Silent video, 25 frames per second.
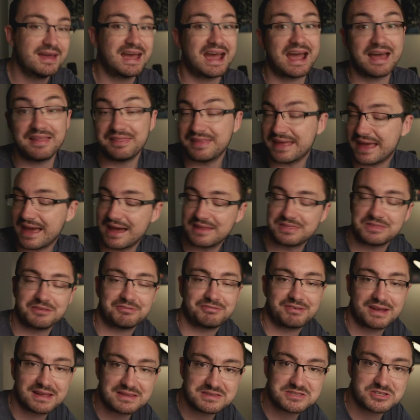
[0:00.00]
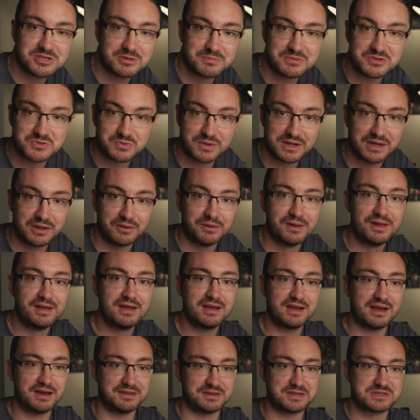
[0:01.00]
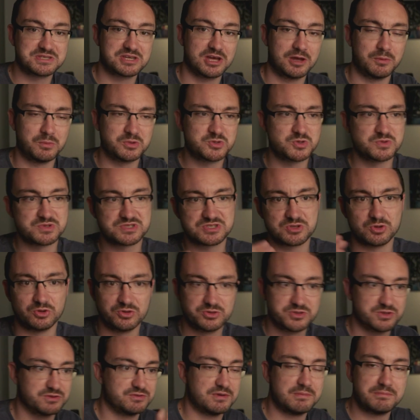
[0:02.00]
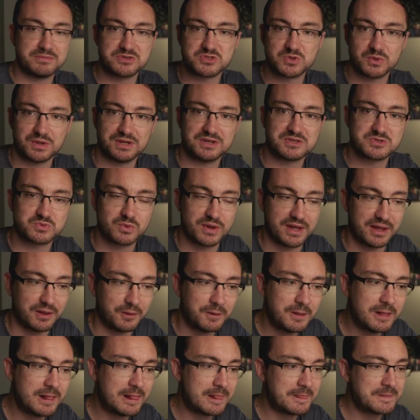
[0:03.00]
And they had the Phantom as well at the time, which was sort of in between as well.